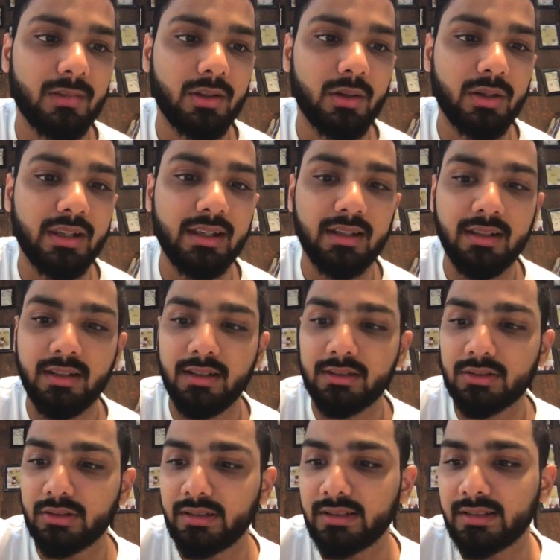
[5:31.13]
okay
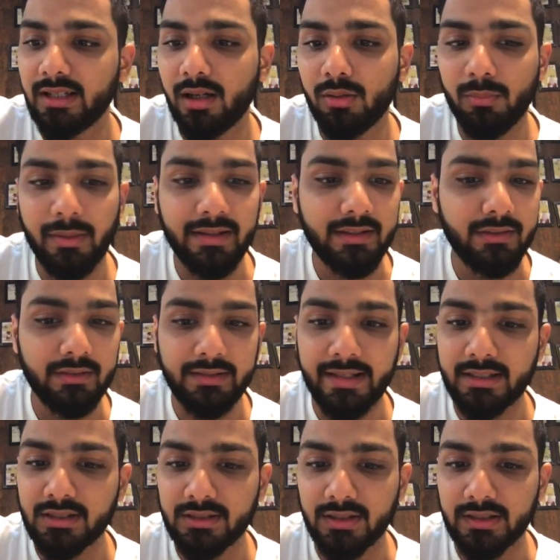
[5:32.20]
so this is how my
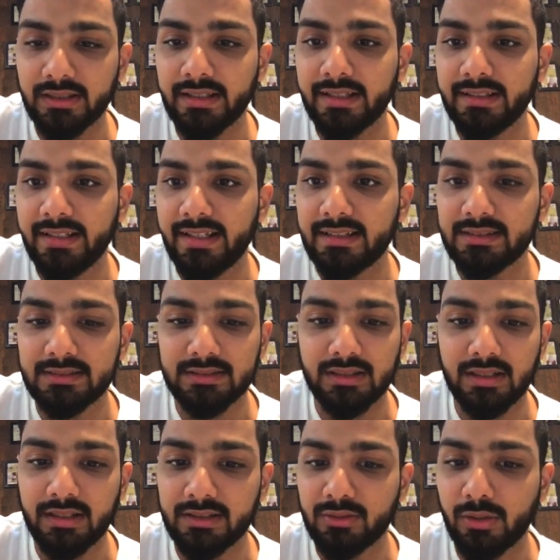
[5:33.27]
next 39 days
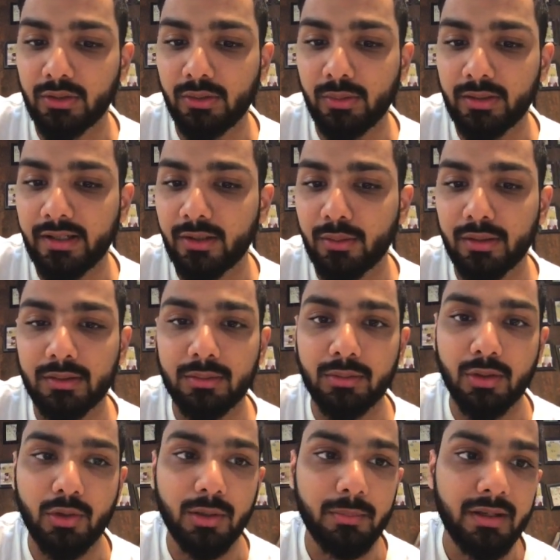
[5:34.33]
uh, is going to look like you can
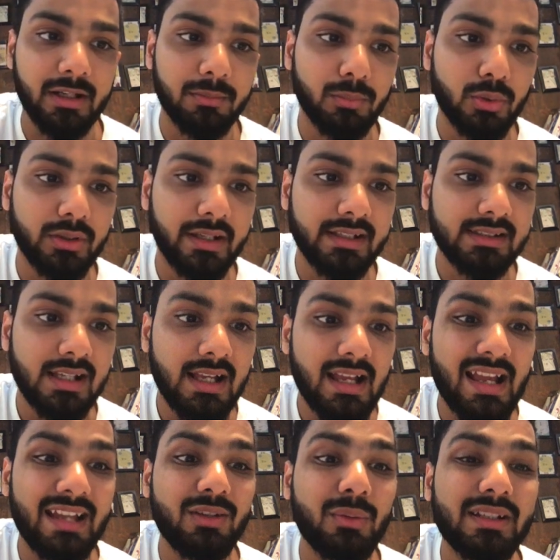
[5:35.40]
you can make it more days
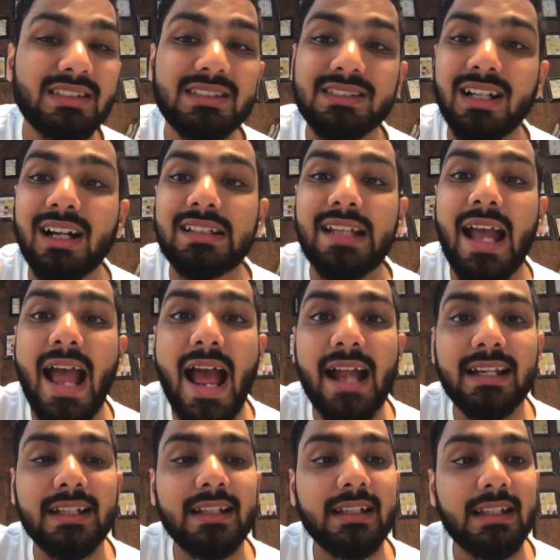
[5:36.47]
and you can start
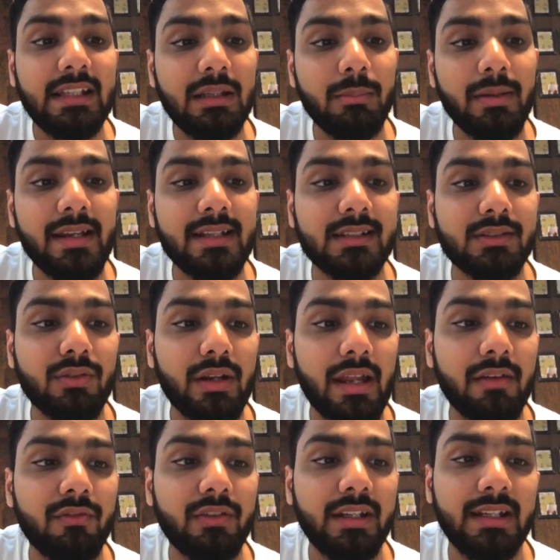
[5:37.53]
adding emails for
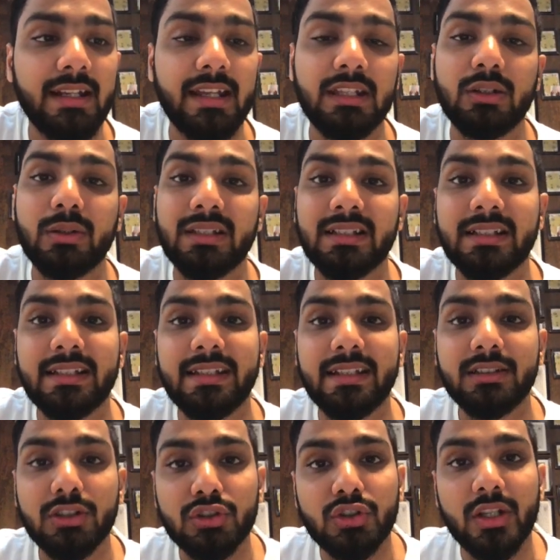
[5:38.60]
every day you can
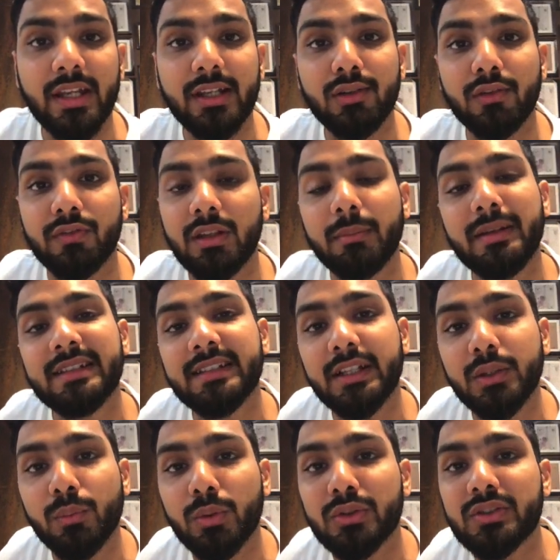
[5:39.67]
create the chain of emails that
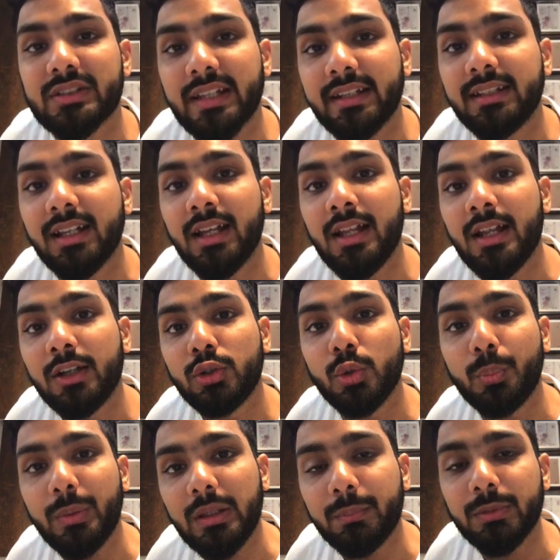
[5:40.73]
you want to send to
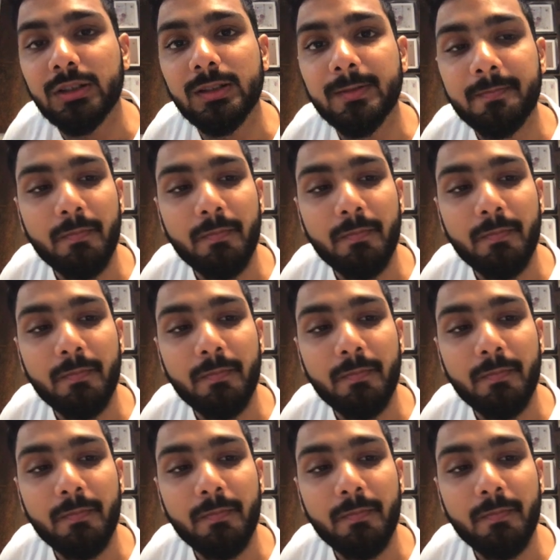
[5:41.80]
people